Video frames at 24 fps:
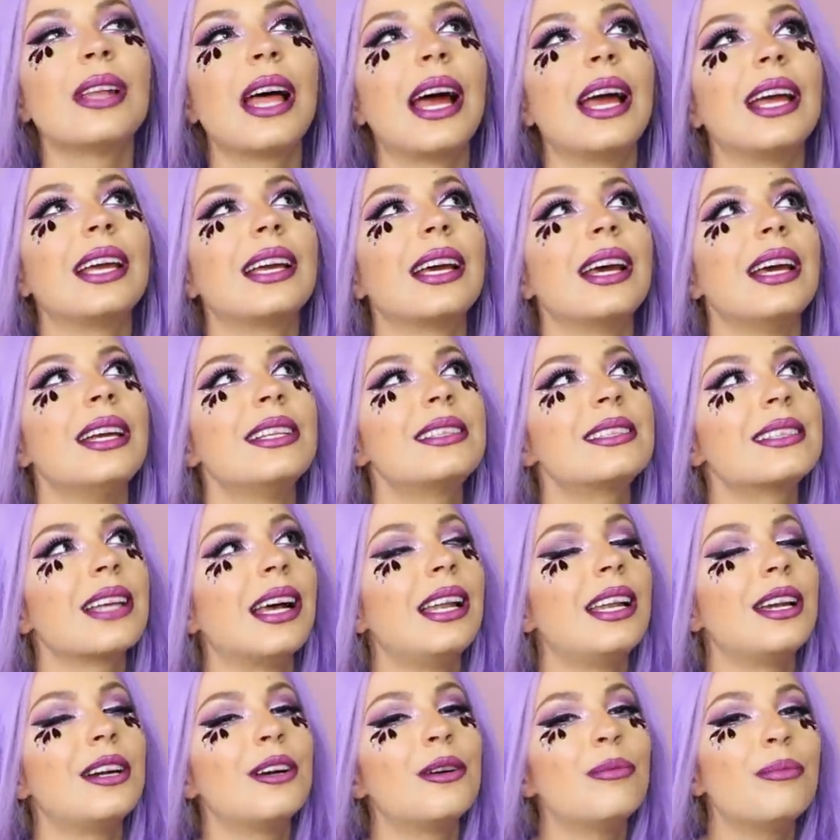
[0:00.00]
like it's a
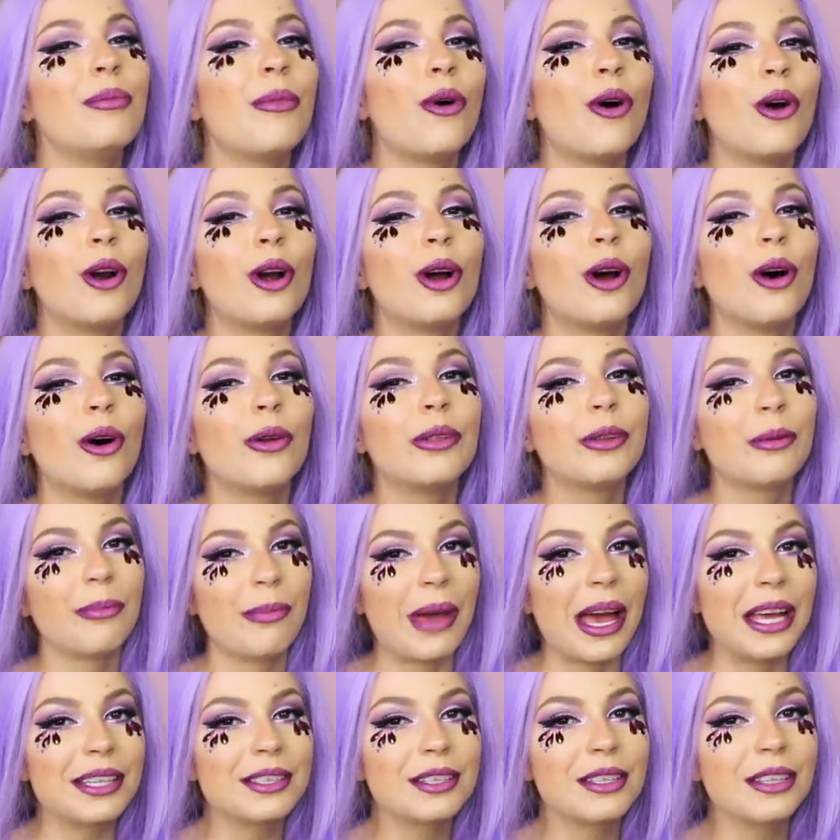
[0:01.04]
little more on the
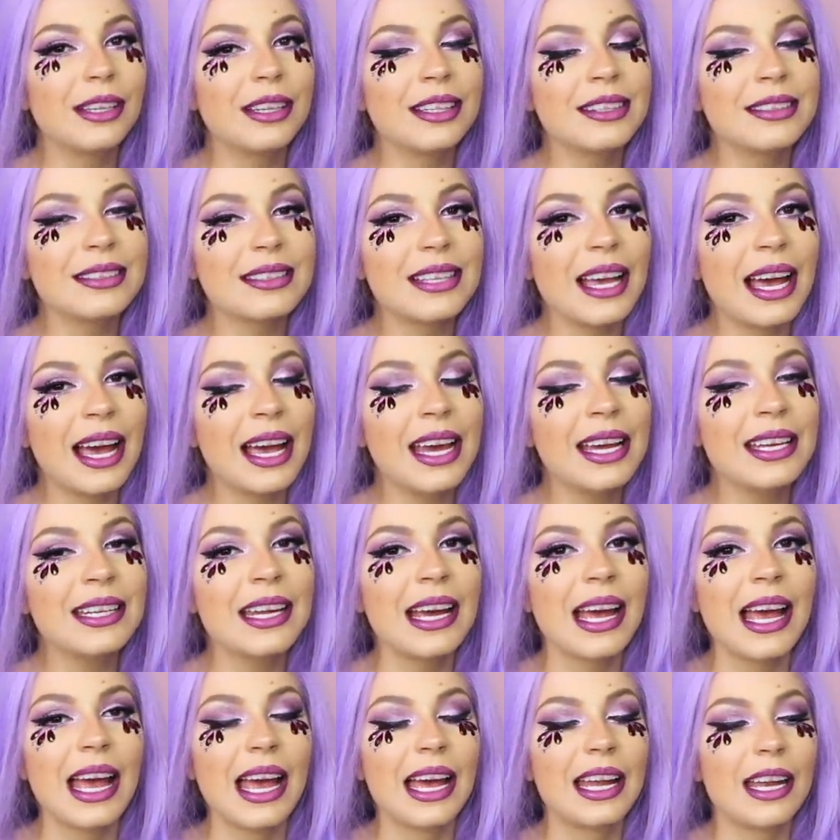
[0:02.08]
masculine side
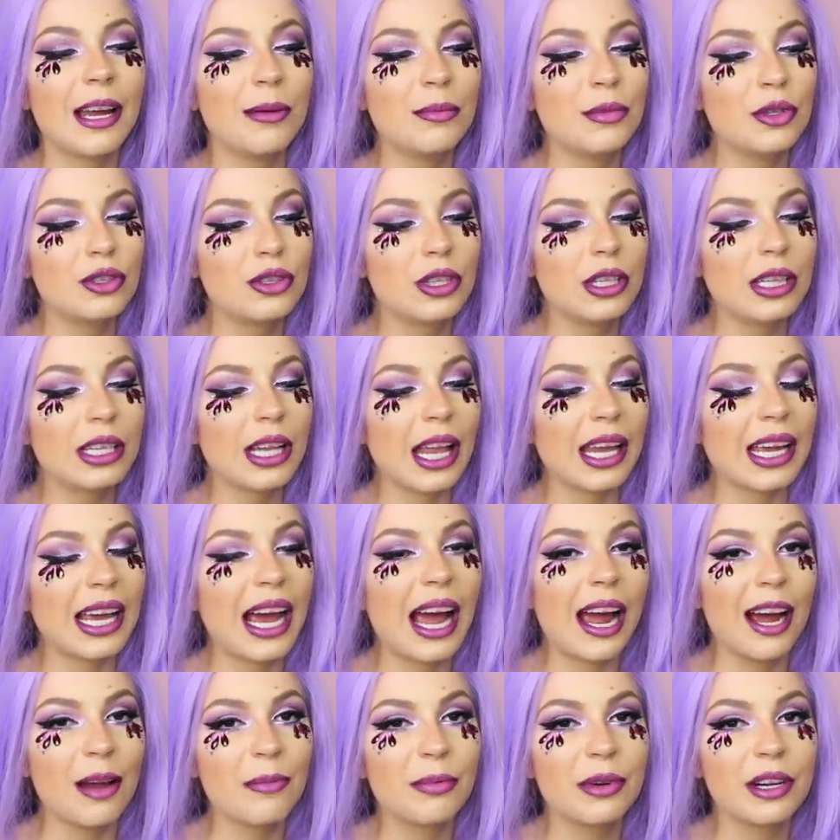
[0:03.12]
and I'm usually like
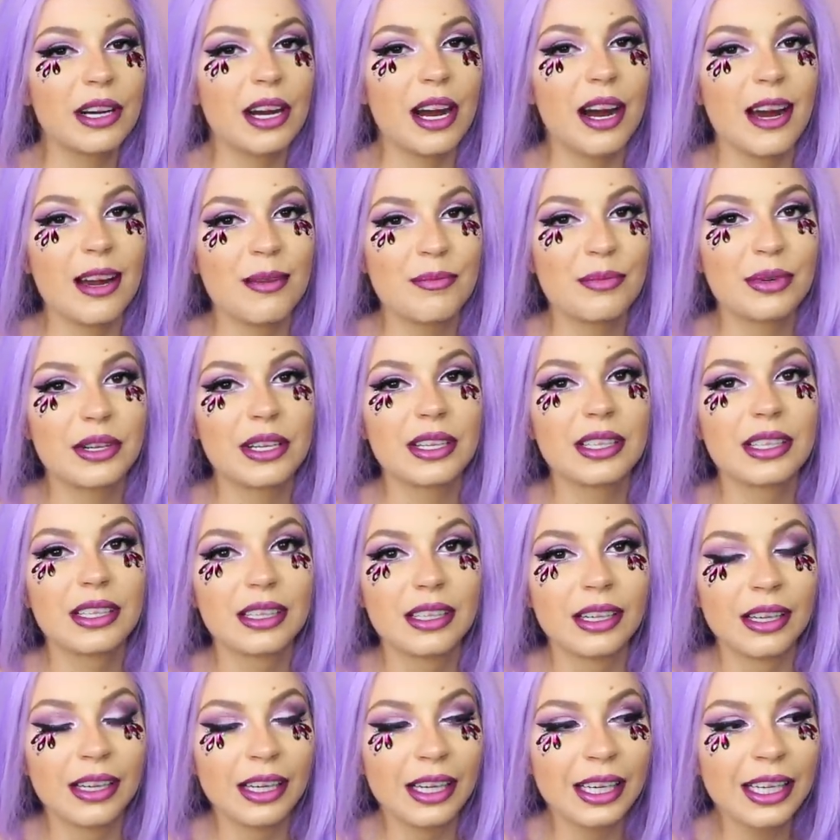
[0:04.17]
hyper hyper
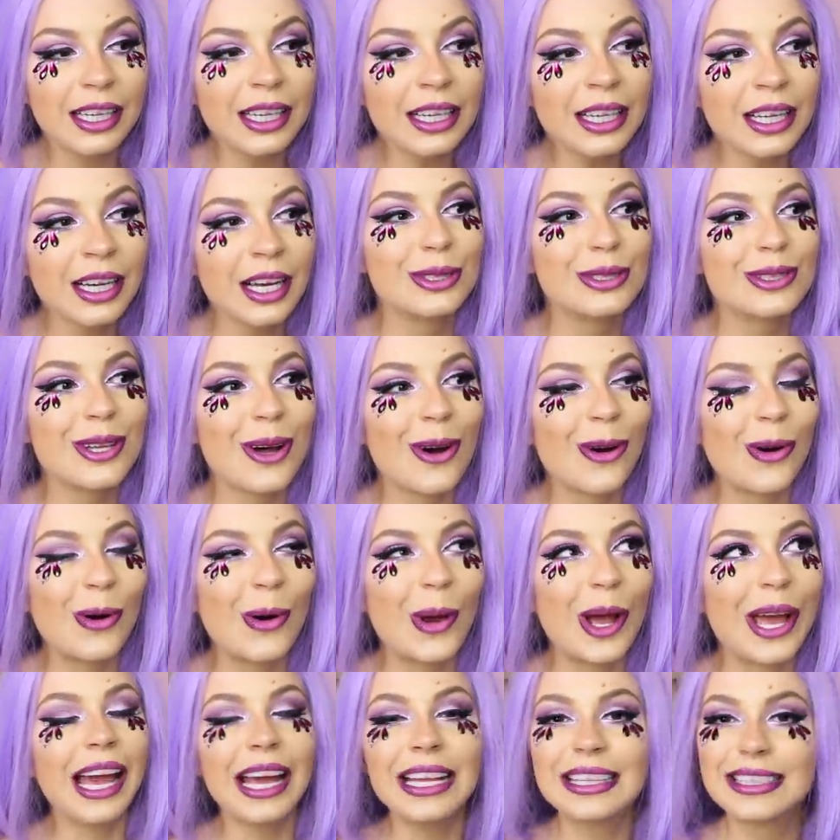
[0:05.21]
girly.
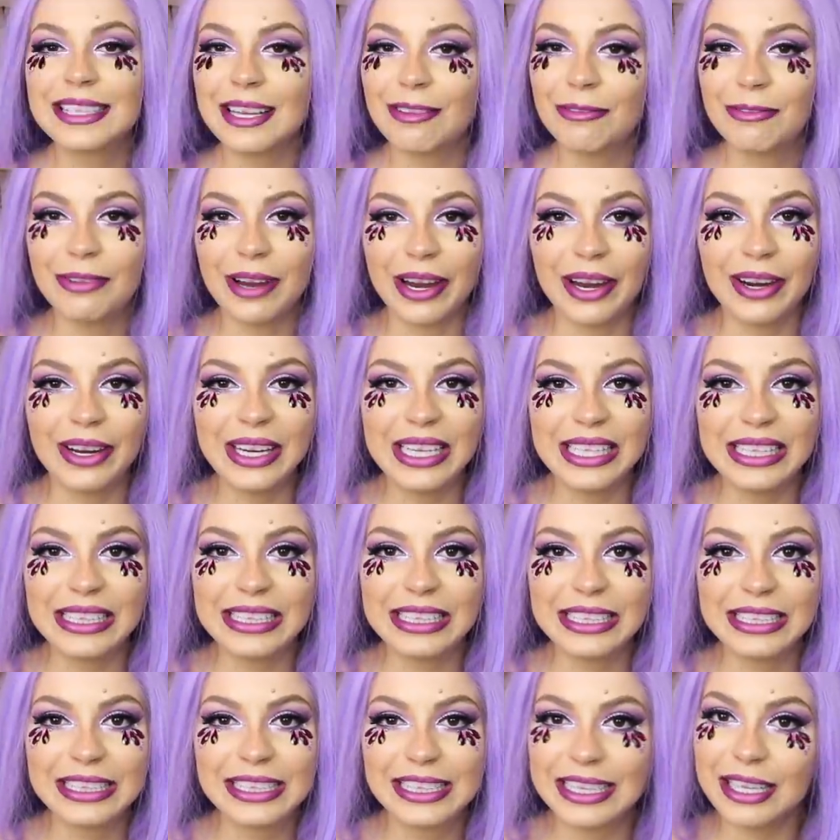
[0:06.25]
So it's a
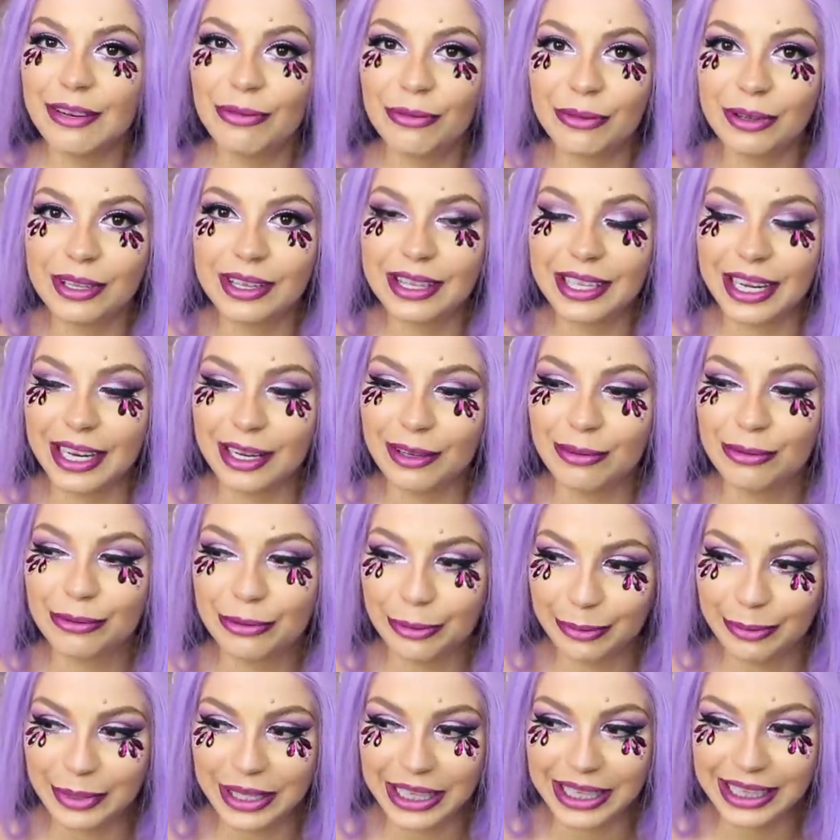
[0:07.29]
very different thing
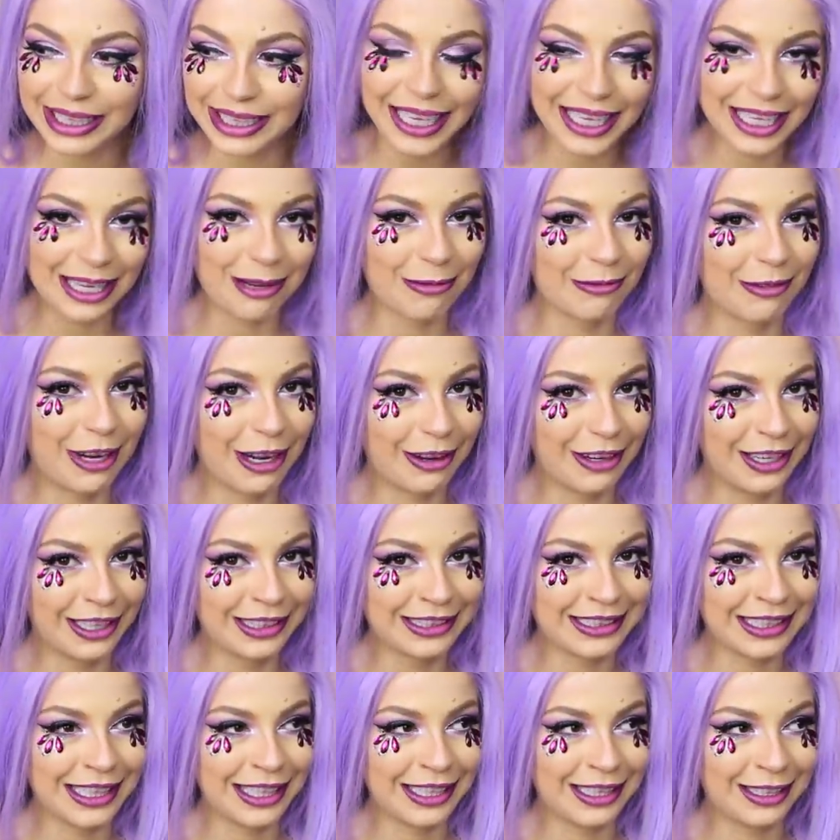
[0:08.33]
for me and I'm very
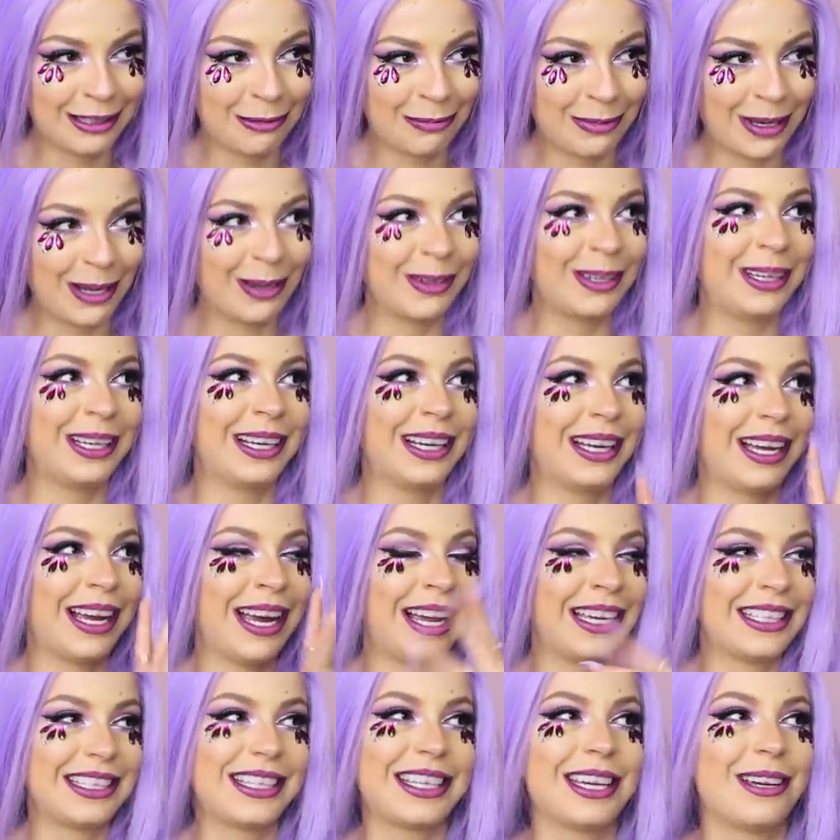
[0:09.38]
excited about it.
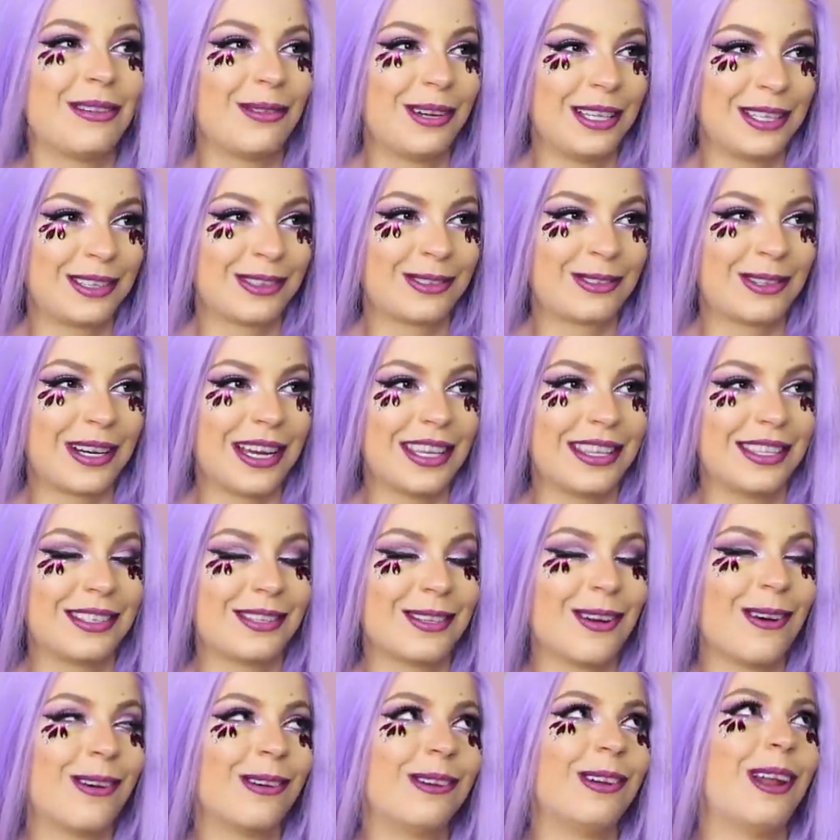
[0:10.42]
I can't wait to try this
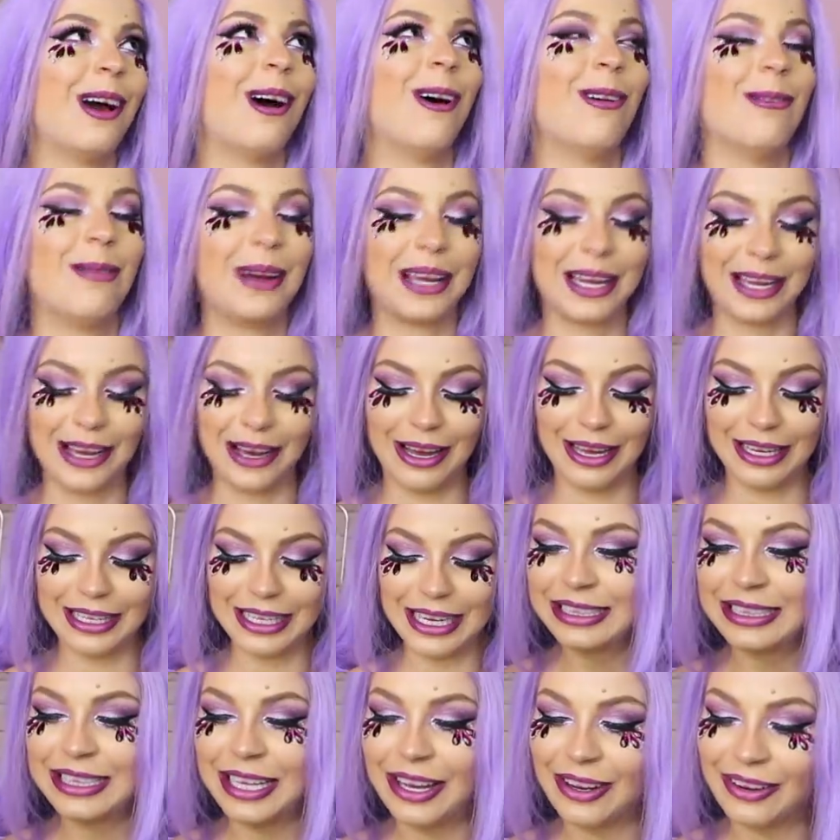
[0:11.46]
on. Oh my god.
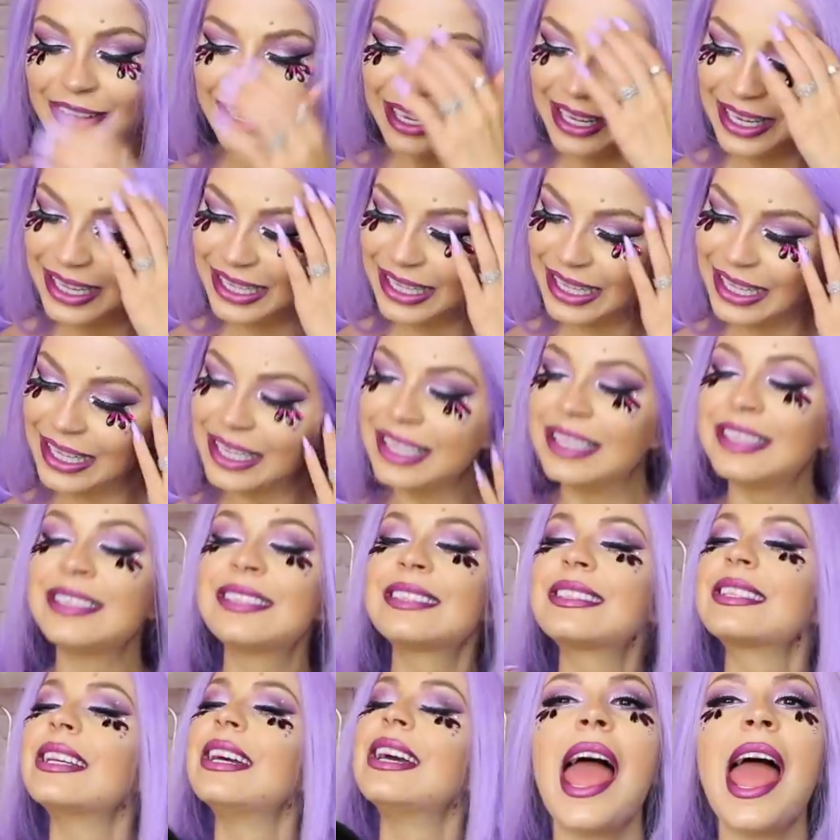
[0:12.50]
So it
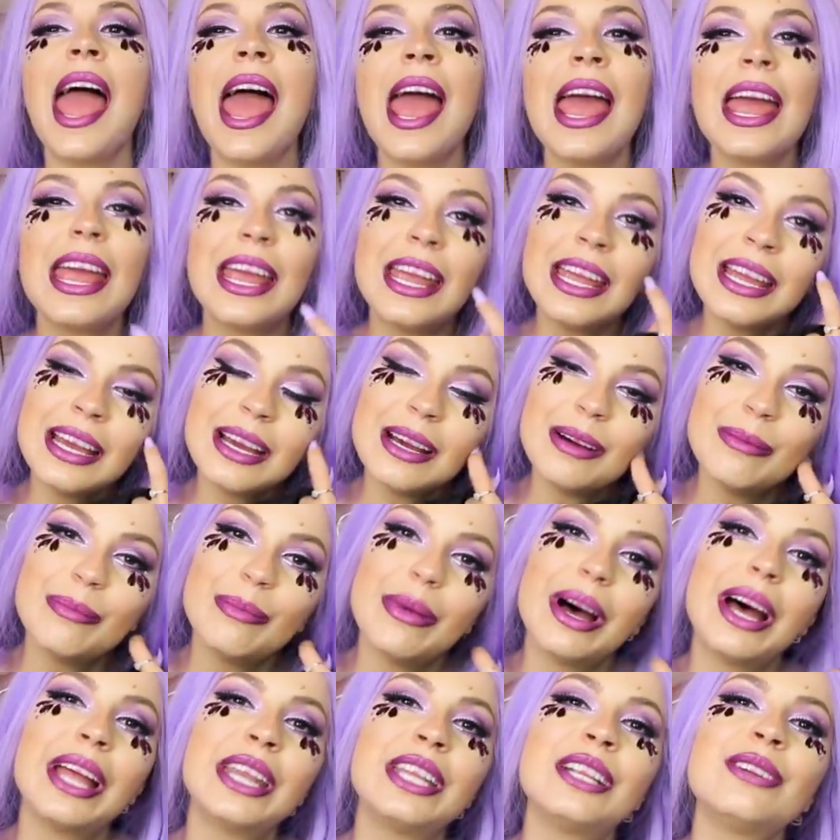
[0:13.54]
is a
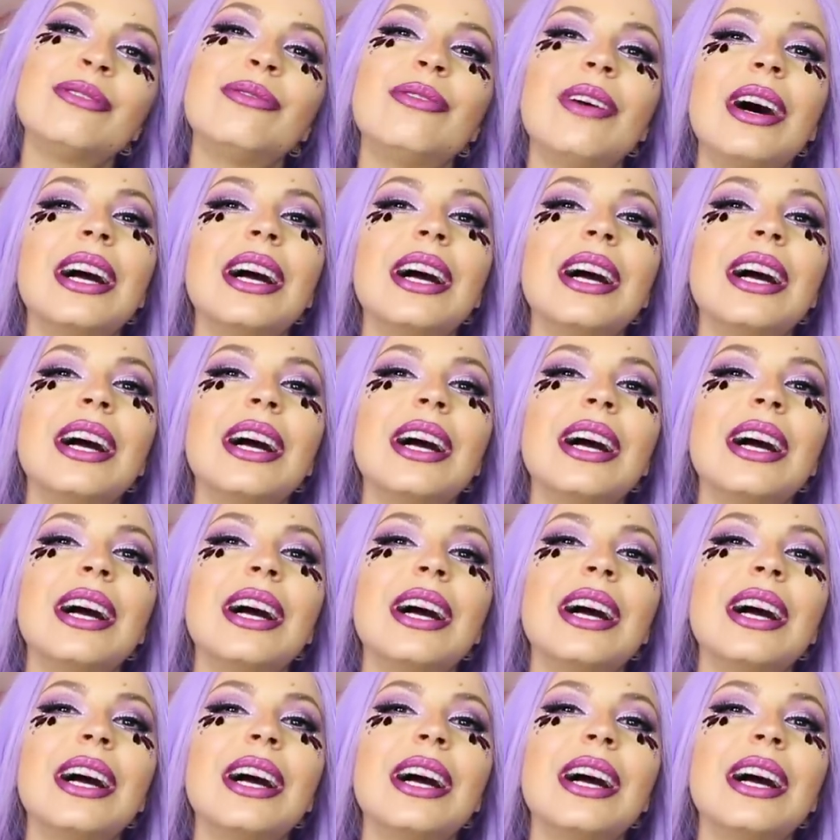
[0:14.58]
mother